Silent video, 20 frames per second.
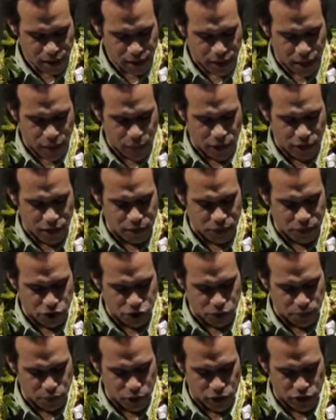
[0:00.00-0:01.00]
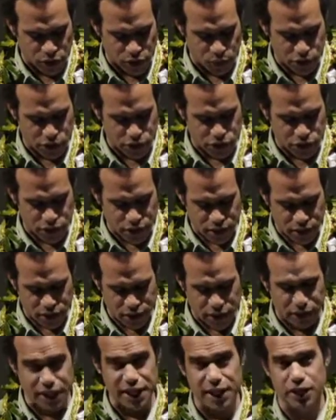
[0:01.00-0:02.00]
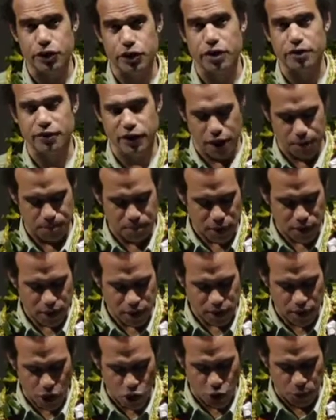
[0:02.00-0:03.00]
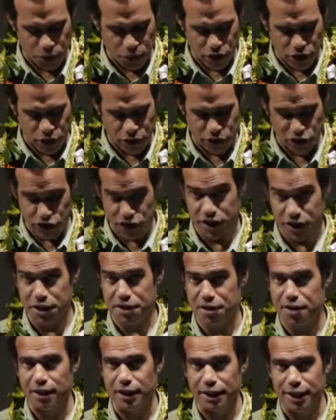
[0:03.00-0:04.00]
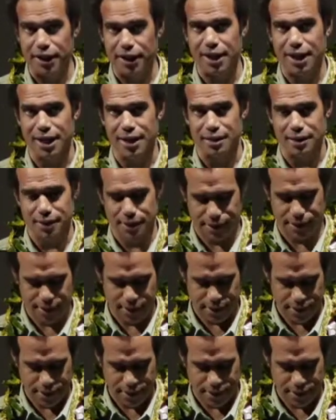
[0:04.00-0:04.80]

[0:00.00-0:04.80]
And one of the most important was the need to develop homegrown statistical indicators,